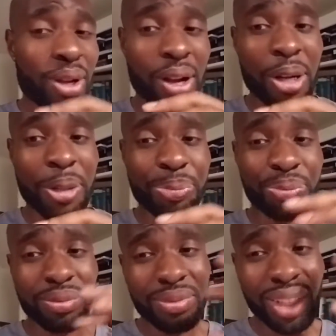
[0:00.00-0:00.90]

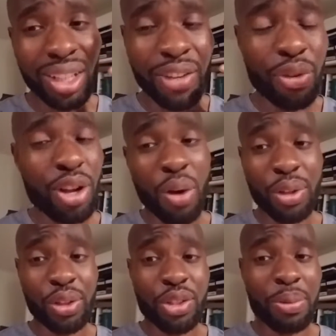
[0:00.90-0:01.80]
If you're
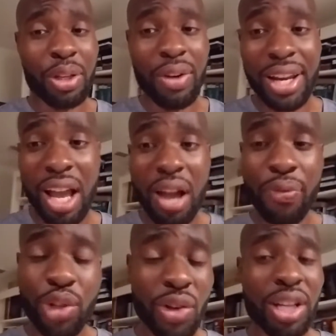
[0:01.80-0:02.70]
going through something right now,
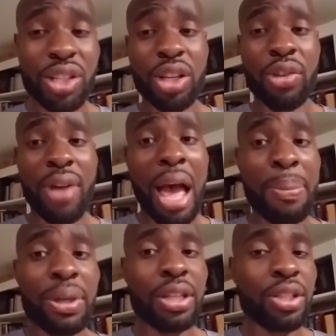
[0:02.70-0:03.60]
if you're trying to search for
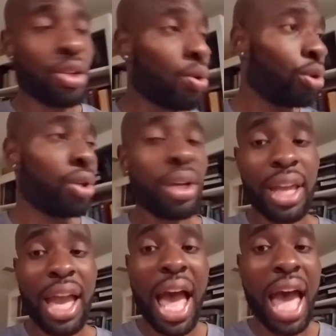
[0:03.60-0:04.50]
happiness, don't look
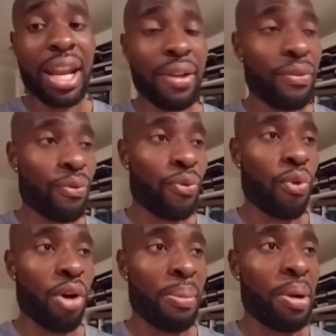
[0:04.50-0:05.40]
at it
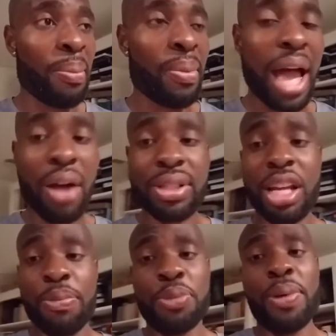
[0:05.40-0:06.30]
from
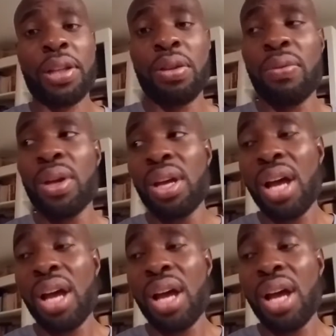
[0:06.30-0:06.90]
outside perspective.